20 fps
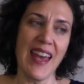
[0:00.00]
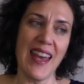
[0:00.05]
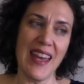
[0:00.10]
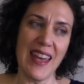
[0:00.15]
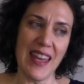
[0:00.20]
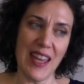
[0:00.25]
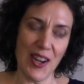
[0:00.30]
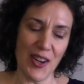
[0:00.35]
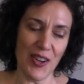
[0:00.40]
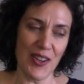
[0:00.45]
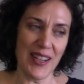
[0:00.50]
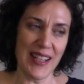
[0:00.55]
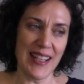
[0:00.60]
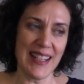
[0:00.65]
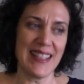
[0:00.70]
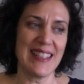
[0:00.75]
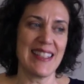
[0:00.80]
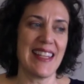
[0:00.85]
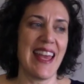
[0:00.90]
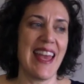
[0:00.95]

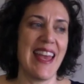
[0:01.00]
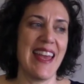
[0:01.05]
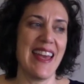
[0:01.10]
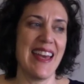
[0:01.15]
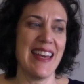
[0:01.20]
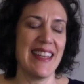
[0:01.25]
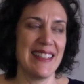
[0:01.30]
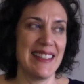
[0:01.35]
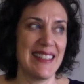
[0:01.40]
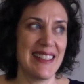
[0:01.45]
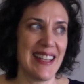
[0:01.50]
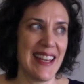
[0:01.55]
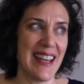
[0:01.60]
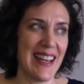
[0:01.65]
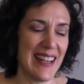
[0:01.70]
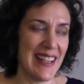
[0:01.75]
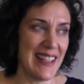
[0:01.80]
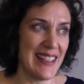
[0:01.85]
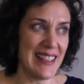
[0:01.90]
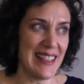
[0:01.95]
Aries and
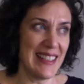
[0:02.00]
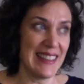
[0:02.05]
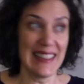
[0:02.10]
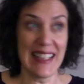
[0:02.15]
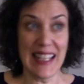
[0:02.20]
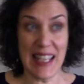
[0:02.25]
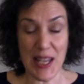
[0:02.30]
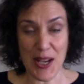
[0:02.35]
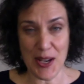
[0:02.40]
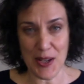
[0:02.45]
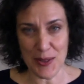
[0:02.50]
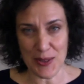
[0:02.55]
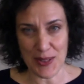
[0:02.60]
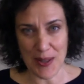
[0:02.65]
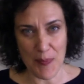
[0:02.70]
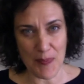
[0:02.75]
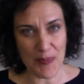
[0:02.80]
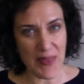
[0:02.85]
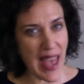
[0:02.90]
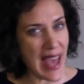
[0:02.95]
Leos.
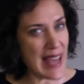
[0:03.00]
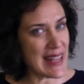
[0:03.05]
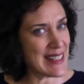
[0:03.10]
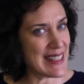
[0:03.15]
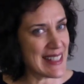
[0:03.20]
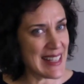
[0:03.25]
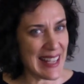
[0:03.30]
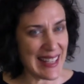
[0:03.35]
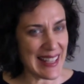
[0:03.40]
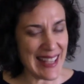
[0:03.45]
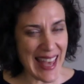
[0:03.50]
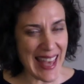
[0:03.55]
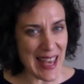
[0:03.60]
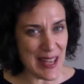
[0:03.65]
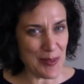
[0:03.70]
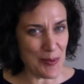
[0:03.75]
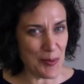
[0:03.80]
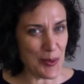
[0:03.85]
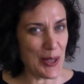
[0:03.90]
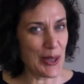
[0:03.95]
That,
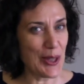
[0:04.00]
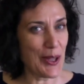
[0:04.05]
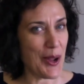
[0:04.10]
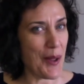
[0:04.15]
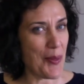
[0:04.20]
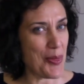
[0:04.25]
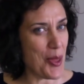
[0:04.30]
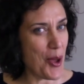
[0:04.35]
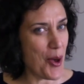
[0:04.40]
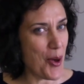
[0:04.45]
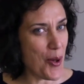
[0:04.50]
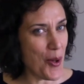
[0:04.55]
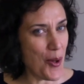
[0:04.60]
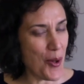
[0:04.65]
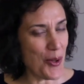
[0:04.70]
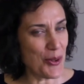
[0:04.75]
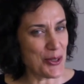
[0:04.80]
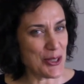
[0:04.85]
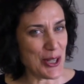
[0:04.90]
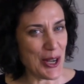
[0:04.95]
again, we look at the
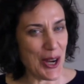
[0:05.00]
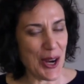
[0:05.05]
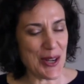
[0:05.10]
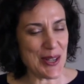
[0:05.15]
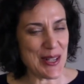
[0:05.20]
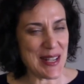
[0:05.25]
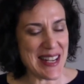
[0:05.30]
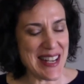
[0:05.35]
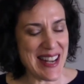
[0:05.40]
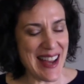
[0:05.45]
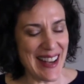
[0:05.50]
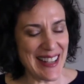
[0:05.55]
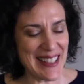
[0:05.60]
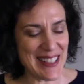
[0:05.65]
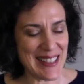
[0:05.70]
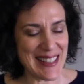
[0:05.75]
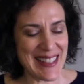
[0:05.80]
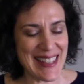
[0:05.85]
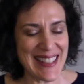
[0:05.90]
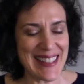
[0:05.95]
whole chart, not
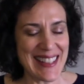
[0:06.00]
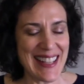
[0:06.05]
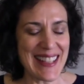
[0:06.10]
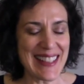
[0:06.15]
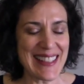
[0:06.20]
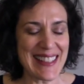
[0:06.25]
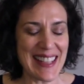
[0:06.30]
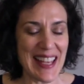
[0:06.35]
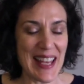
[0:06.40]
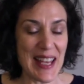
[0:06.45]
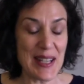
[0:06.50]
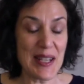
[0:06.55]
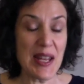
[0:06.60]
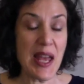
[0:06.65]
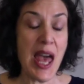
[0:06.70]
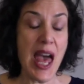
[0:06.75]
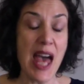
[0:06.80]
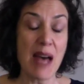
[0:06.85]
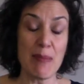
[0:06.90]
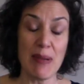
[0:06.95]
just the sun sign.
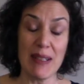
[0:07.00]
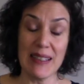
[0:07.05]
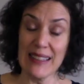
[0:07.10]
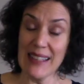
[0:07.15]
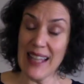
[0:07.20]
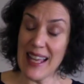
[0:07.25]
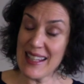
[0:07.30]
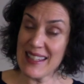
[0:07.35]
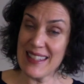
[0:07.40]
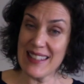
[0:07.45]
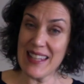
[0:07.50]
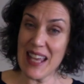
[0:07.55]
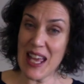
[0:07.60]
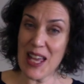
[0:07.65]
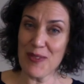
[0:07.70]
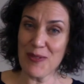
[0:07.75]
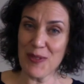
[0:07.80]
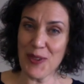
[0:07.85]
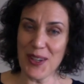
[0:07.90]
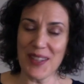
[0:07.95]
But let's
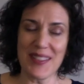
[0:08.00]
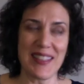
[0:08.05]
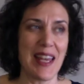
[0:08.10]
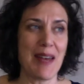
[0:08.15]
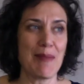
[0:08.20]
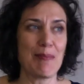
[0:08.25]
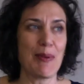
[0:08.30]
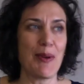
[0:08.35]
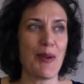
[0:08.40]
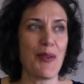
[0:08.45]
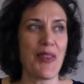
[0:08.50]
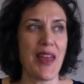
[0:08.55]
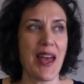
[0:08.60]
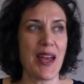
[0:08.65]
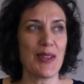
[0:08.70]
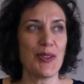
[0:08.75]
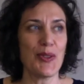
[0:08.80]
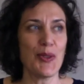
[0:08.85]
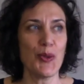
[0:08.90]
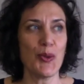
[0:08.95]
say, for example,
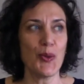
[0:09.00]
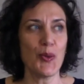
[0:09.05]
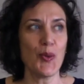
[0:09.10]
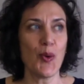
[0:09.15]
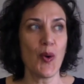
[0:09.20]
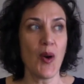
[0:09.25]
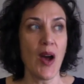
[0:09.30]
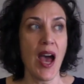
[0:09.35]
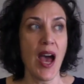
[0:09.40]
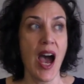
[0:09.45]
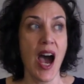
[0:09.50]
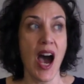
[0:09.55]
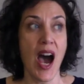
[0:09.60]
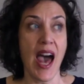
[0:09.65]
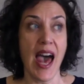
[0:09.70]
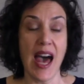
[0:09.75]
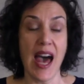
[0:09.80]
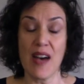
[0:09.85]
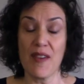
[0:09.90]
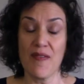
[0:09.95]
that you
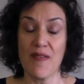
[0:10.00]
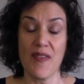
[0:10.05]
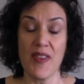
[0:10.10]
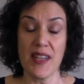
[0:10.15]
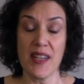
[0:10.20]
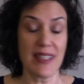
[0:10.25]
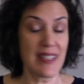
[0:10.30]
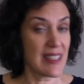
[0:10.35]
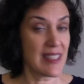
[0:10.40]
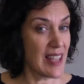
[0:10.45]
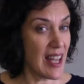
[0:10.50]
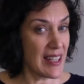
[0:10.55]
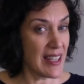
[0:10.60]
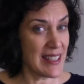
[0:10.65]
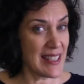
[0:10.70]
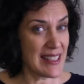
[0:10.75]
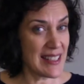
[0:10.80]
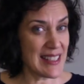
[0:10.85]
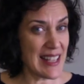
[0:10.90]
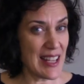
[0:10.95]
have the sun
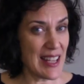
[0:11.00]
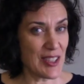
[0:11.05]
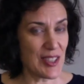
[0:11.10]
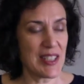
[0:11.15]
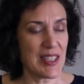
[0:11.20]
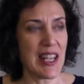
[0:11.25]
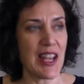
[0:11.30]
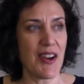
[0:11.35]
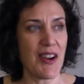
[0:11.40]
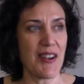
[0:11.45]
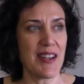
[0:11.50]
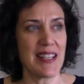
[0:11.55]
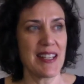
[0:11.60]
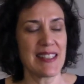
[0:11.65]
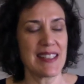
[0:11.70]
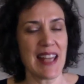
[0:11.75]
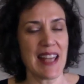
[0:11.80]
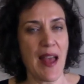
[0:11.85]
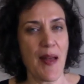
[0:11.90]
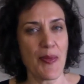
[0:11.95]
in
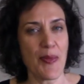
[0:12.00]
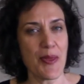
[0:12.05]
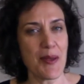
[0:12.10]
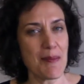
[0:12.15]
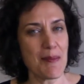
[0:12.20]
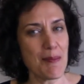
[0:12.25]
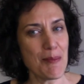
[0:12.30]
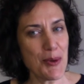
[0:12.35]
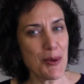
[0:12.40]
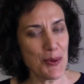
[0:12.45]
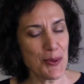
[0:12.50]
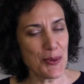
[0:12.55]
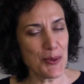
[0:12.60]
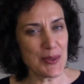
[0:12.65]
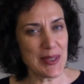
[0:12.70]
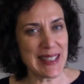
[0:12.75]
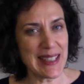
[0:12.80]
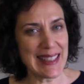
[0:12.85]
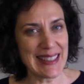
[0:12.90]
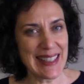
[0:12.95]
Sagittarius and the moon
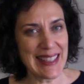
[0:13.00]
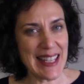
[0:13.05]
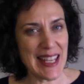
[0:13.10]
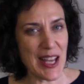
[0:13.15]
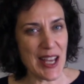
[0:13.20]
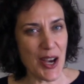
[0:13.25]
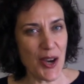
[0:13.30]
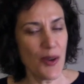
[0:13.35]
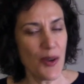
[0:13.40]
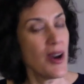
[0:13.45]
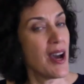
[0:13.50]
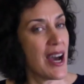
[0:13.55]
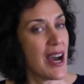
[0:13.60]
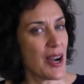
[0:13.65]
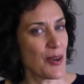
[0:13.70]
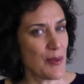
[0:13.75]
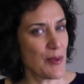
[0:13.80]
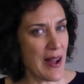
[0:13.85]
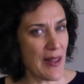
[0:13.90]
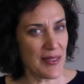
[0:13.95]
in Leo
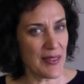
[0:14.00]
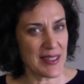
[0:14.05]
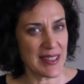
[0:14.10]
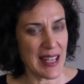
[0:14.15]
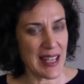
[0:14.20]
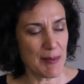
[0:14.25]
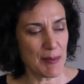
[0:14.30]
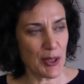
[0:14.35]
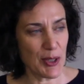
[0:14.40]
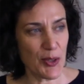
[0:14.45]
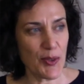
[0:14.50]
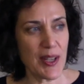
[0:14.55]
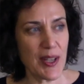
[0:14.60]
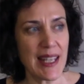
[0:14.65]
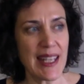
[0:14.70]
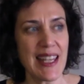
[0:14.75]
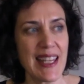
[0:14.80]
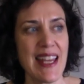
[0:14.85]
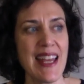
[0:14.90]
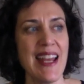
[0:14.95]
around the same
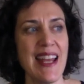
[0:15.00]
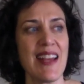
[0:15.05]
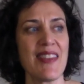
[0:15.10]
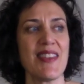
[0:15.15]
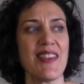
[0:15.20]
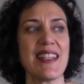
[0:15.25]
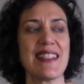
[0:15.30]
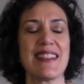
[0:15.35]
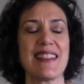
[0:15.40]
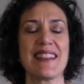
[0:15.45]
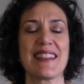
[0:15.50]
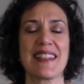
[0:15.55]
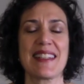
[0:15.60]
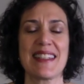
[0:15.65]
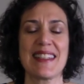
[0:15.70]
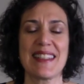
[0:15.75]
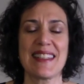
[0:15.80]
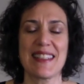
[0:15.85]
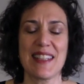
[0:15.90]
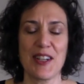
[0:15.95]
degree. This is
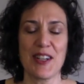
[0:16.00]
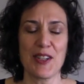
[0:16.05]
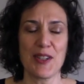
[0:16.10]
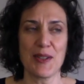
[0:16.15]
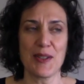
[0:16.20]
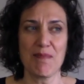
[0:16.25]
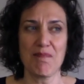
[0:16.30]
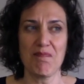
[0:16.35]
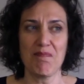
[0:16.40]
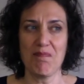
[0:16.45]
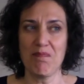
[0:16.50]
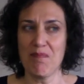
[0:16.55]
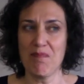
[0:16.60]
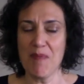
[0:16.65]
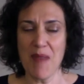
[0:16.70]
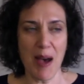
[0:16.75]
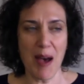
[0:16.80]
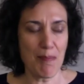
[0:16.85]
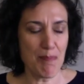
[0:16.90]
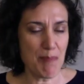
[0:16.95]
considered a